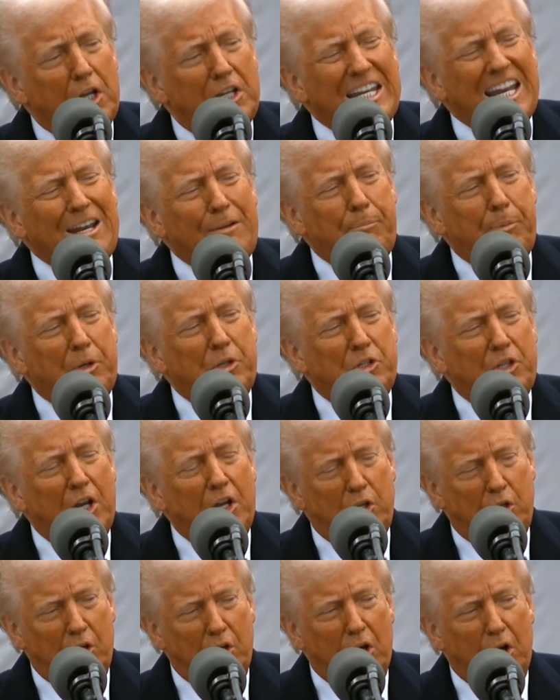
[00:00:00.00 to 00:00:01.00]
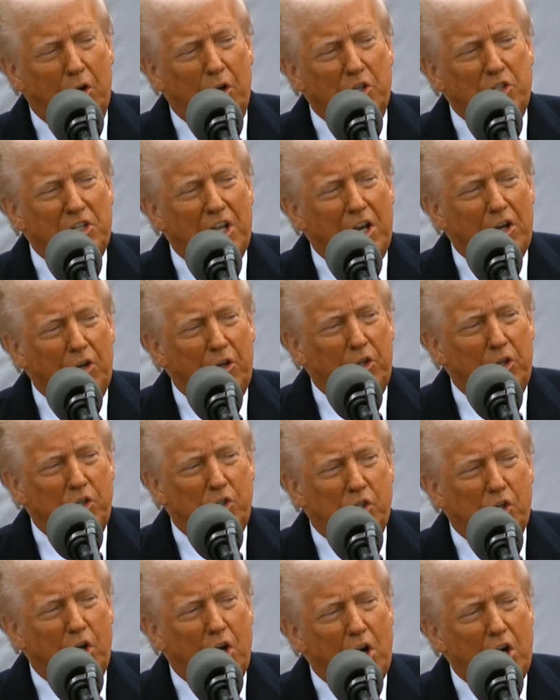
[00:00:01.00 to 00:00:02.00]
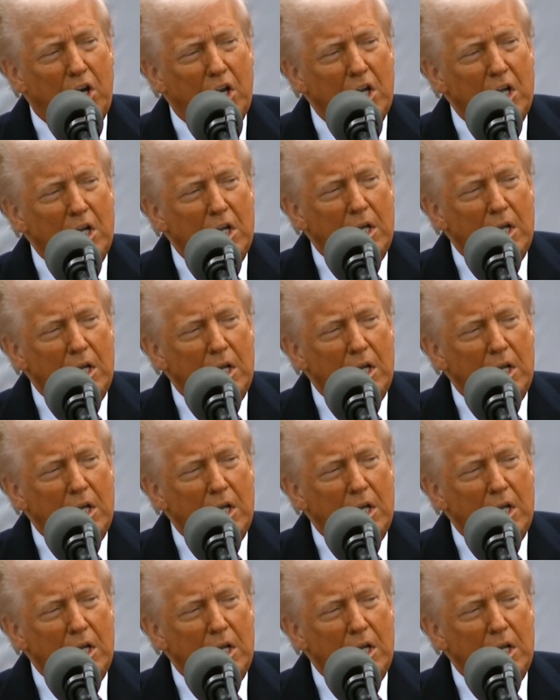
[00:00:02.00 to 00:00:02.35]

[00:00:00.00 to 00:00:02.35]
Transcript: 10%. You notice that on the chart?